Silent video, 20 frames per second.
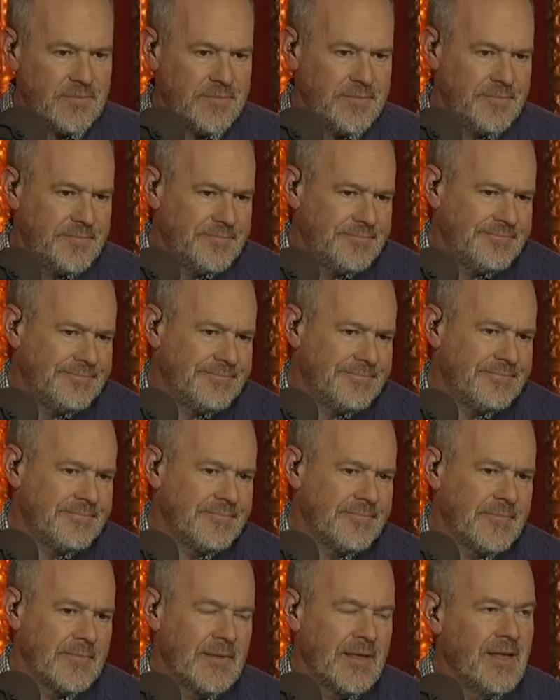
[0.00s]
Yeah, it's just a
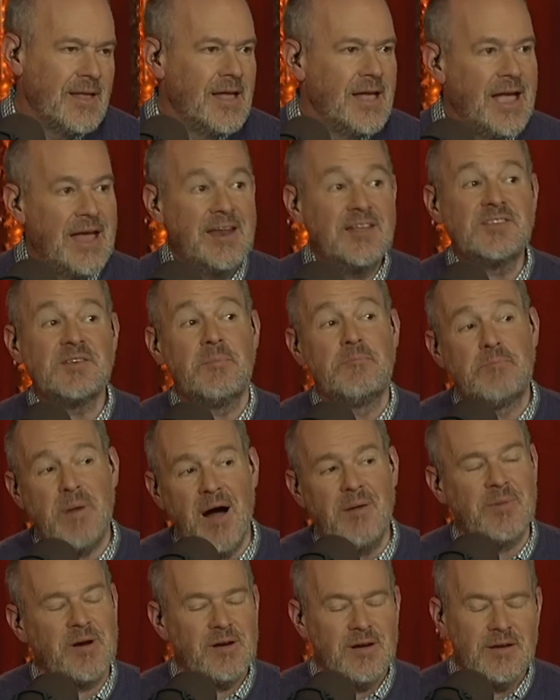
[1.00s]
bummer. It is a
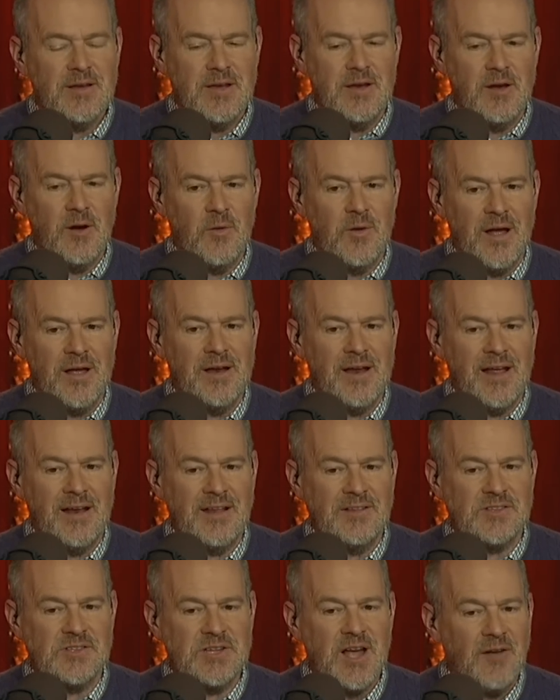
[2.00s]
bummer, you know, and,
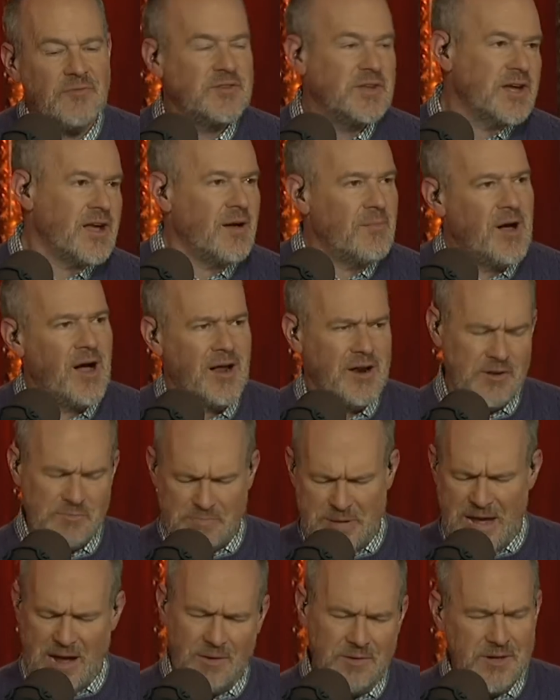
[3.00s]
and, it's tough to come on
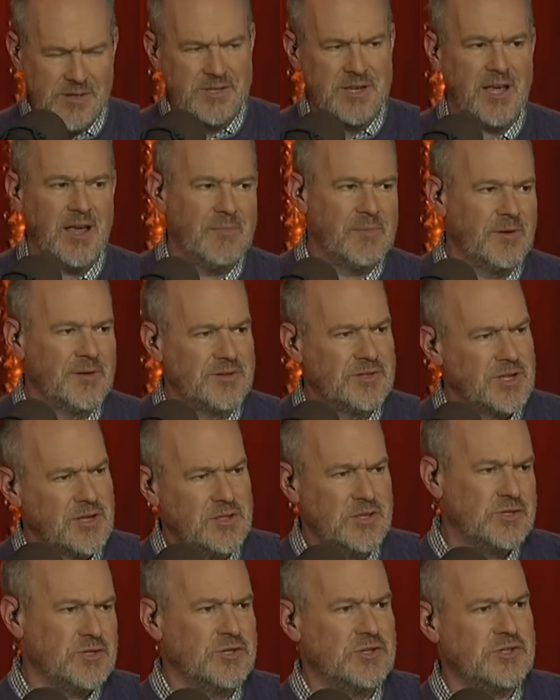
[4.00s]
and pound a table and say
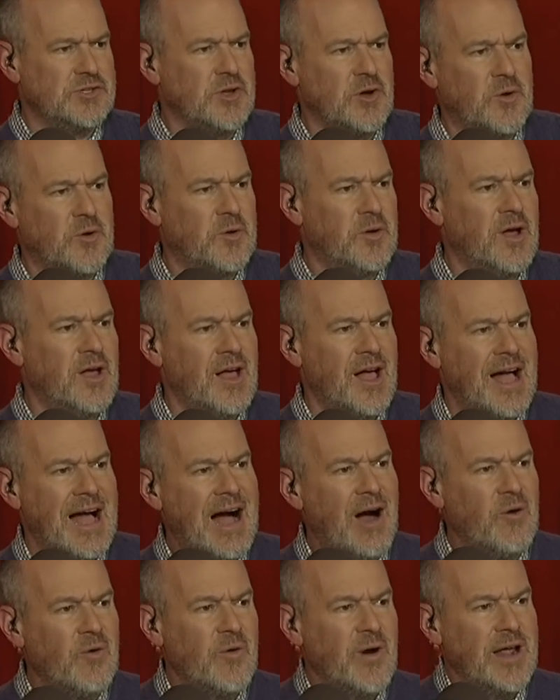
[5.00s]
this is so
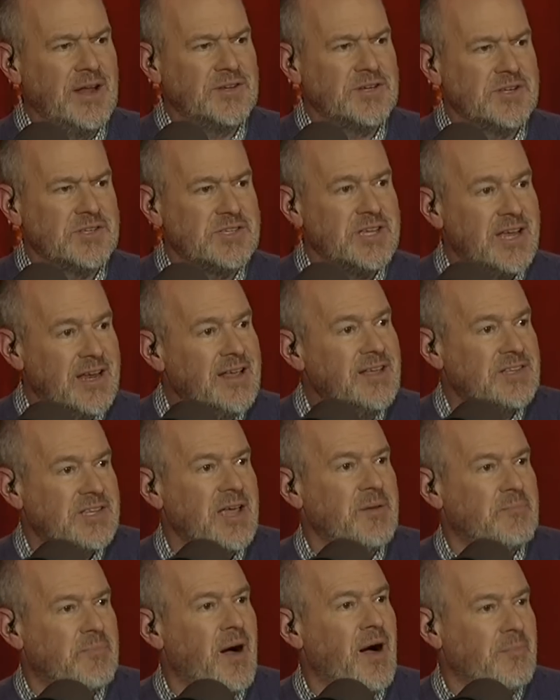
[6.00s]
outrageous. It is
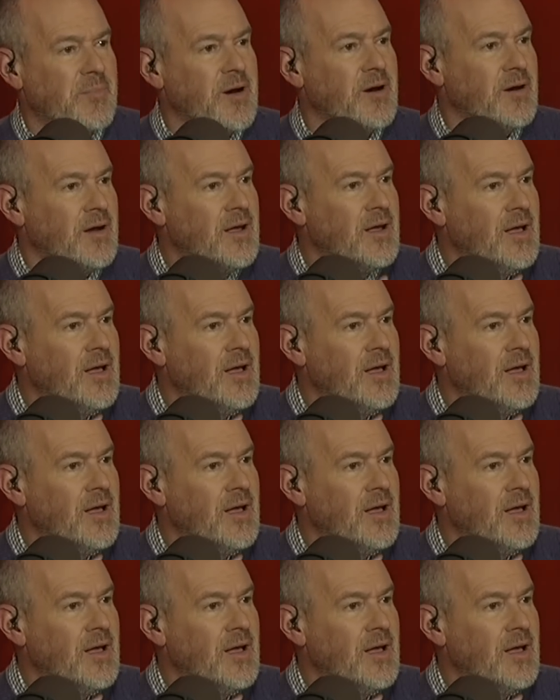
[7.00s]
a bummer.